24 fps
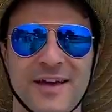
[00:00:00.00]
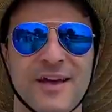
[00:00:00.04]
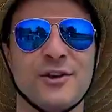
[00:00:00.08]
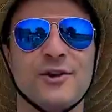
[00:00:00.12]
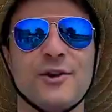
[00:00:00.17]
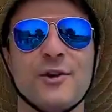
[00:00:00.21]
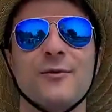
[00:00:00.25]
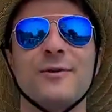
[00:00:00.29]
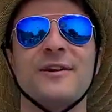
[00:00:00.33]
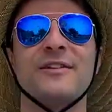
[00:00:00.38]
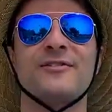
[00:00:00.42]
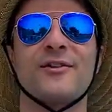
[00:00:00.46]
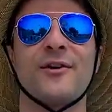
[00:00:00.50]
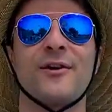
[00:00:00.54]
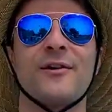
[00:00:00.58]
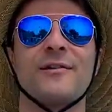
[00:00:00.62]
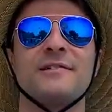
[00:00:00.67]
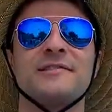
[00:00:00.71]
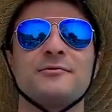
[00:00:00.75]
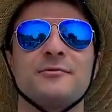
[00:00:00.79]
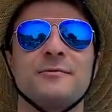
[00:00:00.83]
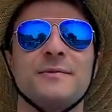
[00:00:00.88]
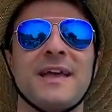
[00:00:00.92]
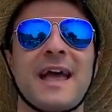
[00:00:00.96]
Your
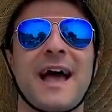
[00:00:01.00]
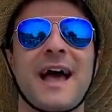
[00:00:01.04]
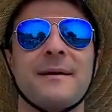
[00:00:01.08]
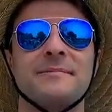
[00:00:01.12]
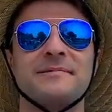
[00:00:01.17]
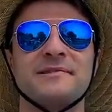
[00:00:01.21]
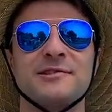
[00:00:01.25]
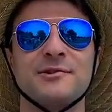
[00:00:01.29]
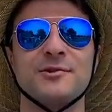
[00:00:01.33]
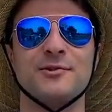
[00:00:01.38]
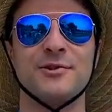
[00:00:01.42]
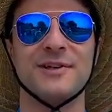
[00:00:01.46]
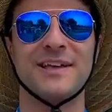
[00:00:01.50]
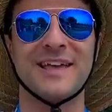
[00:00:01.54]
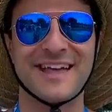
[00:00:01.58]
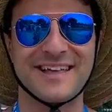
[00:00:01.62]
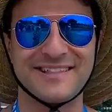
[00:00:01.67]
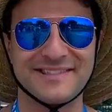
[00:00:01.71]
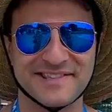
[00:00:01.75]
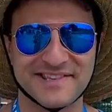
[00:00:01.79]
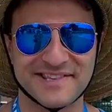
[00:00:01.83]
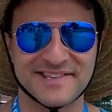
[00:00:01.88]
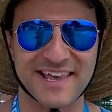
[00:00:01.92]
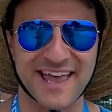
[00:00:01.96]
returns would be absolutely
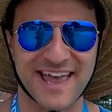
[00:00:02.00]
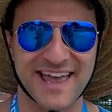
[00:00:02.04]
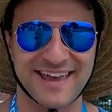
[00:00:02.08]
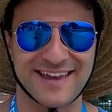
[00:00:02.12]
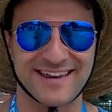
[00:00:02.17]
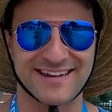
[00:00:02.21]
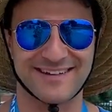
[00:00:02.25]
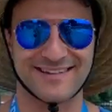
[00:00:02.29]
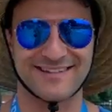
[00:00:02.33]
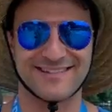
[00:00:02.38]
insane.